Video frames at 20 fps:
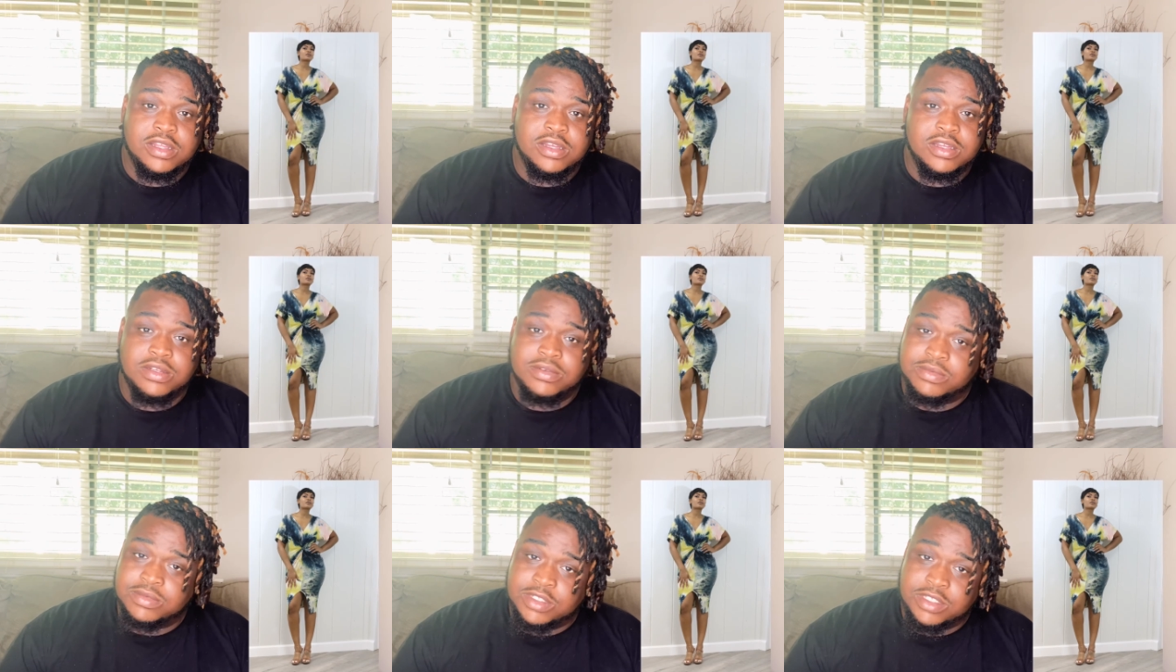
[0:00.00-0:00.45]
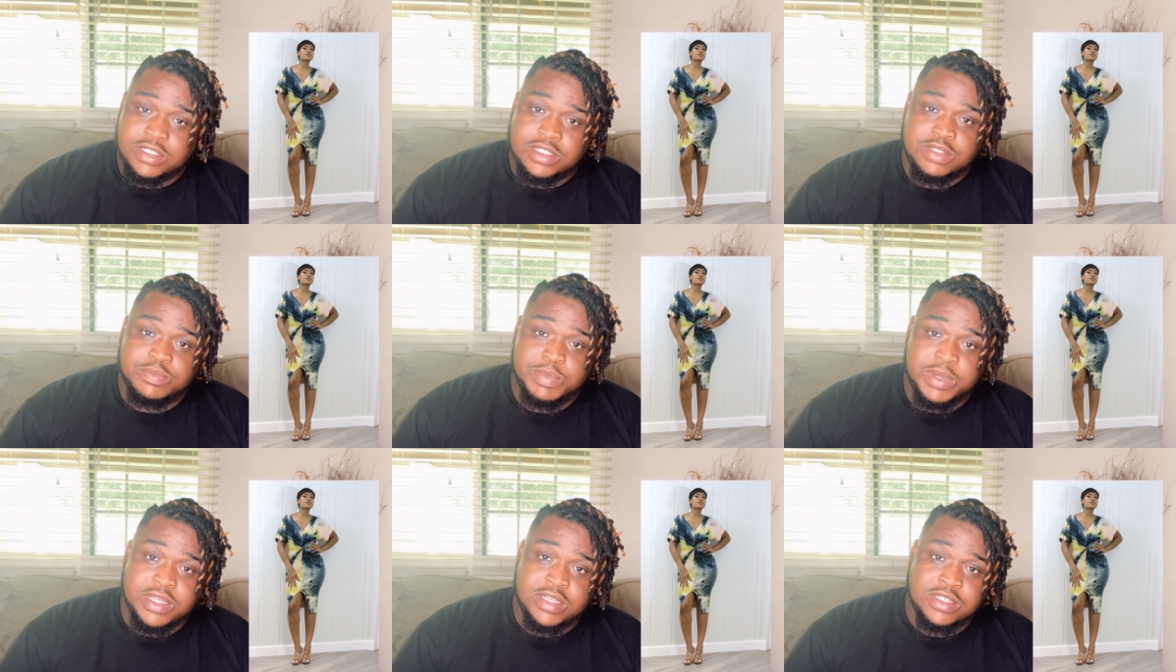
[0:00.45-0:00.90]
um,
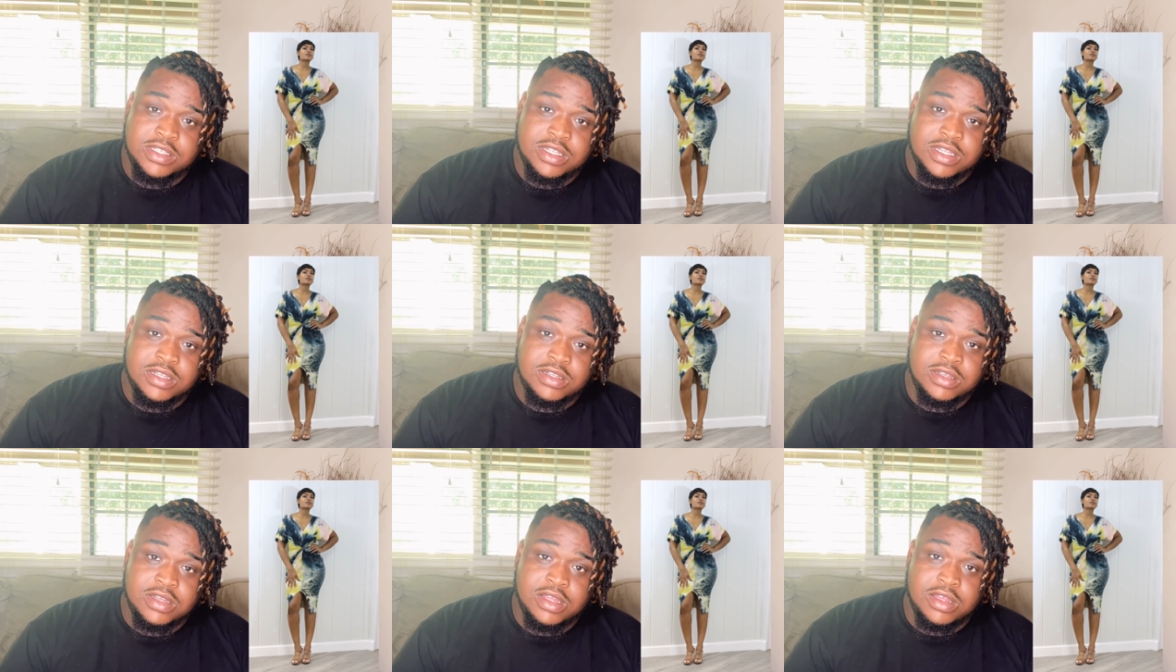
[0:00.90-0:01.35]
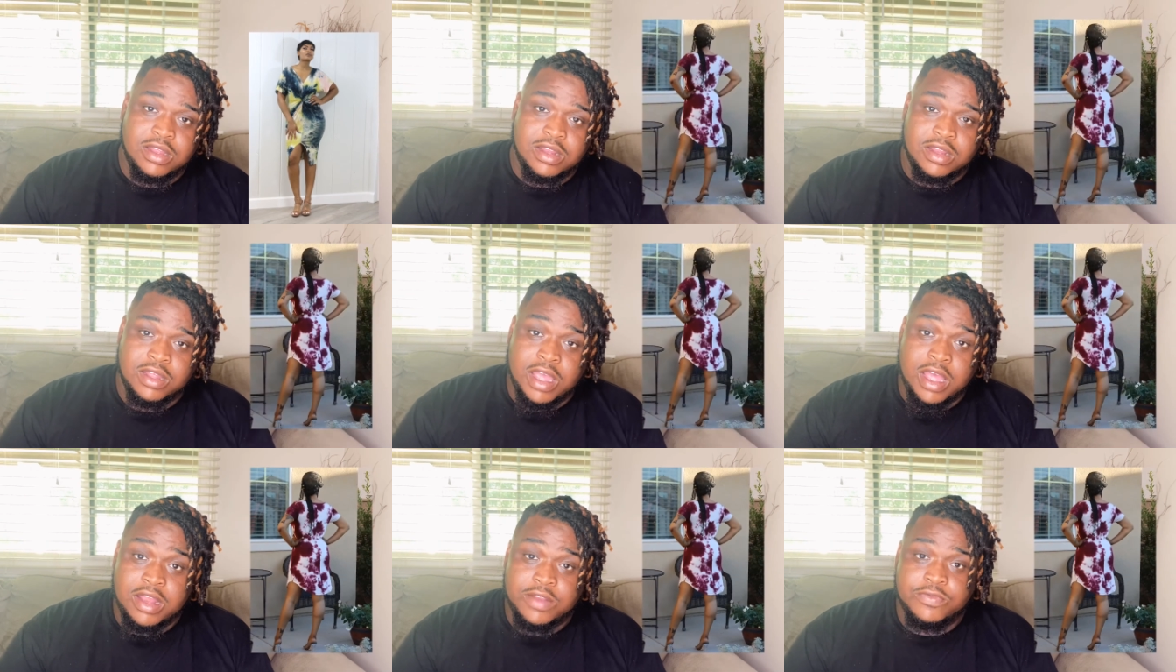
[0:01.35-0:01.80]
she's based in
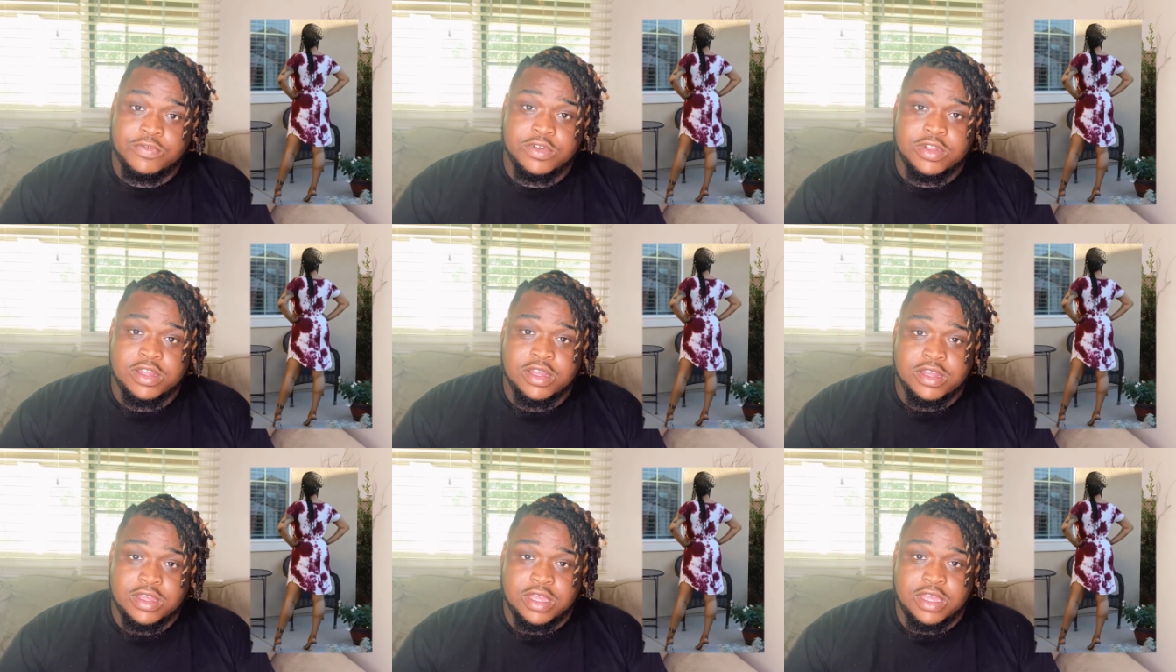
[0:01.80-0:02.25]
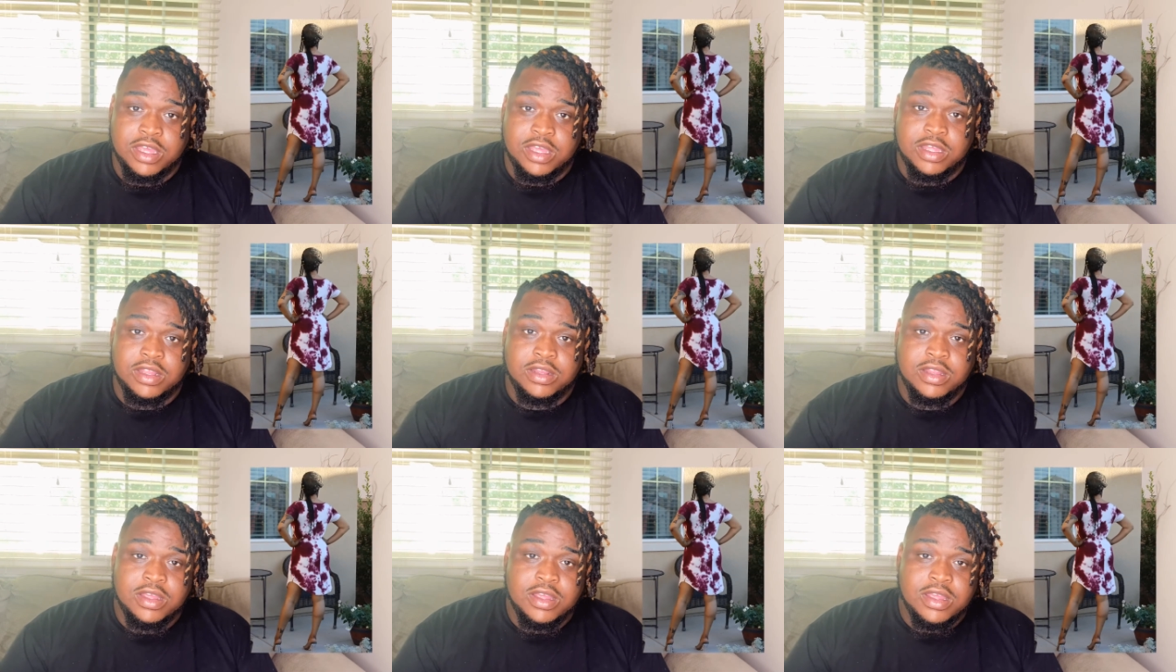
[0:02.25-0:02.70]
California
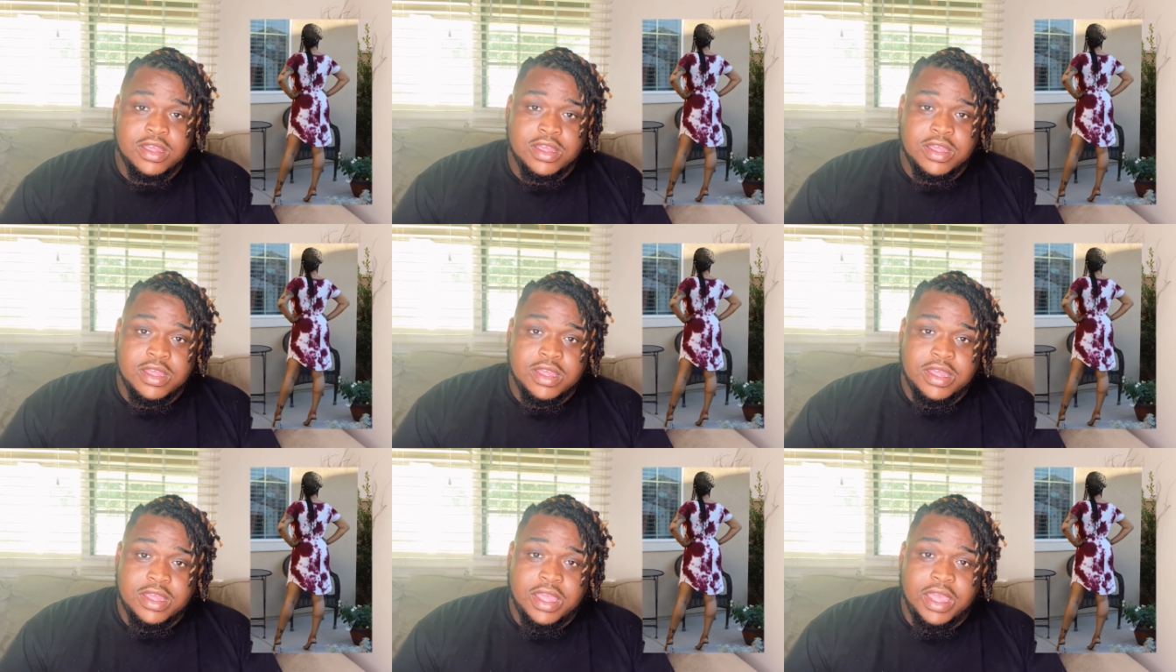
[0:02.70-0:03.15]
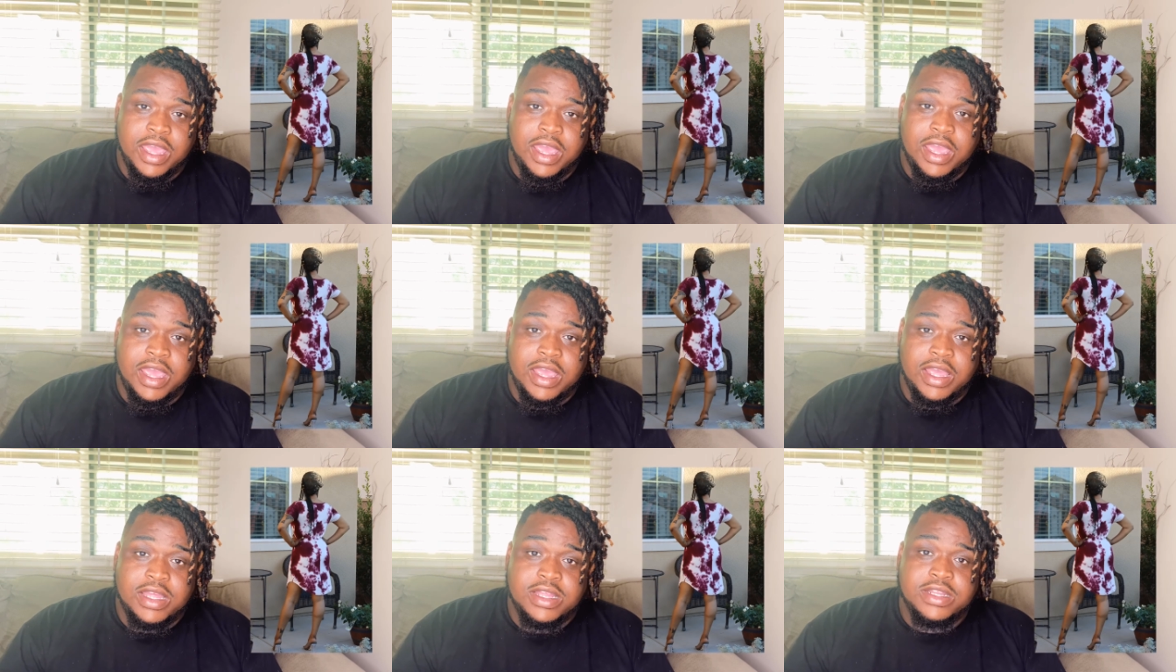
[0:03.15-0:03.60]
again,
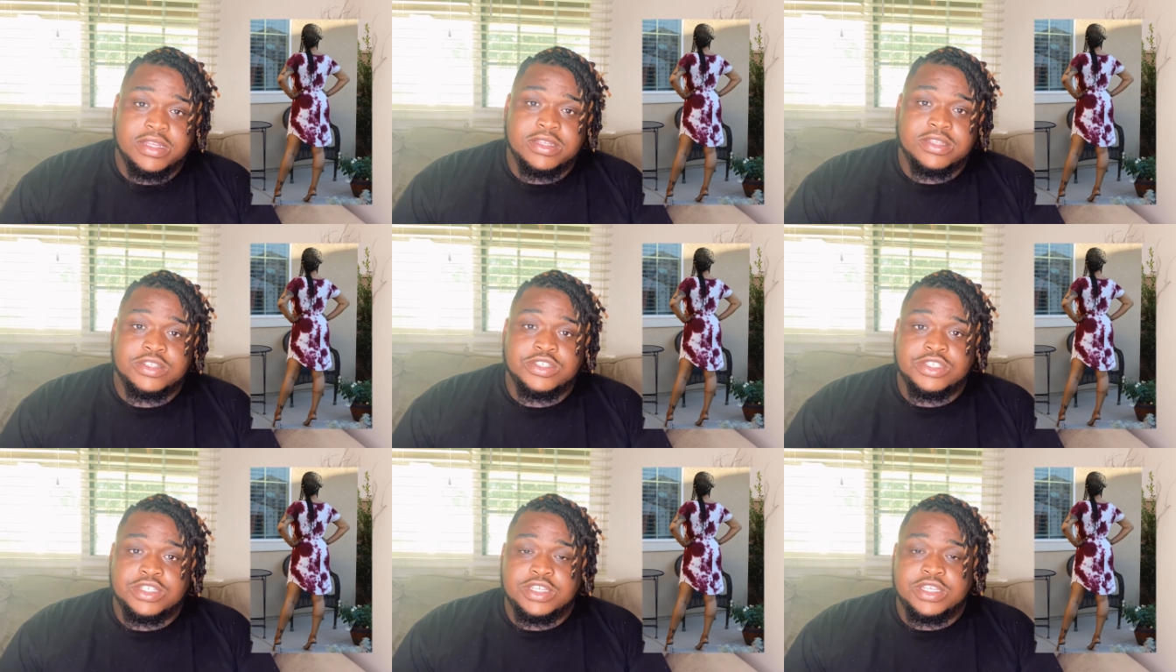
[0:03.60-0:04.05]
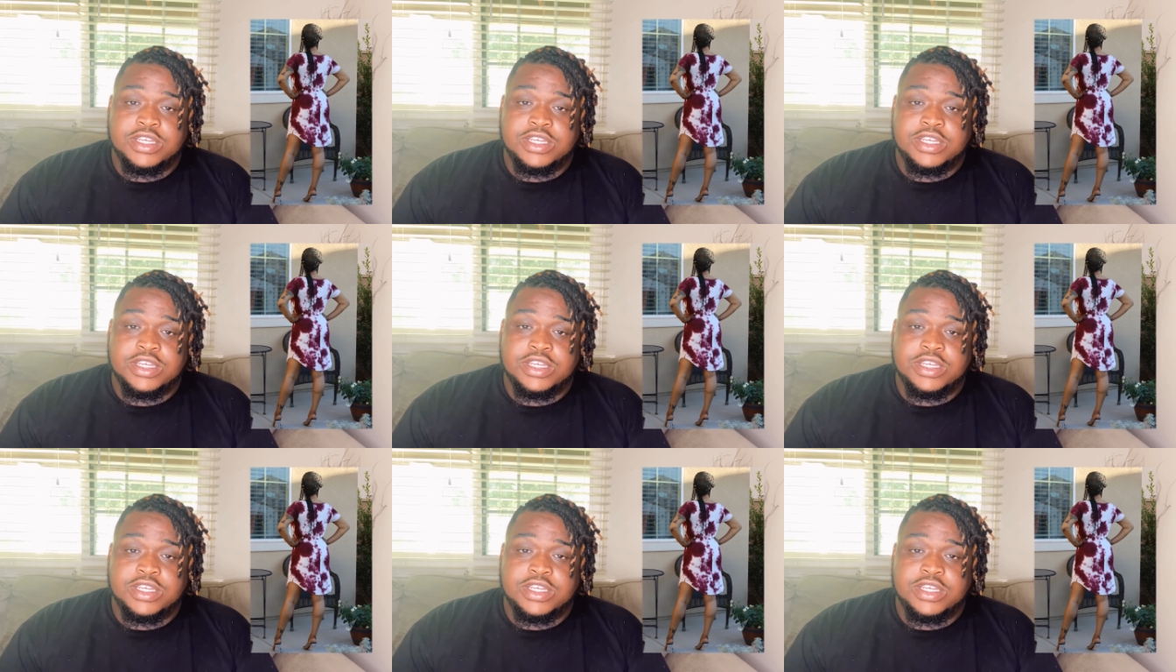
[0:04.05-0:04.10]
and she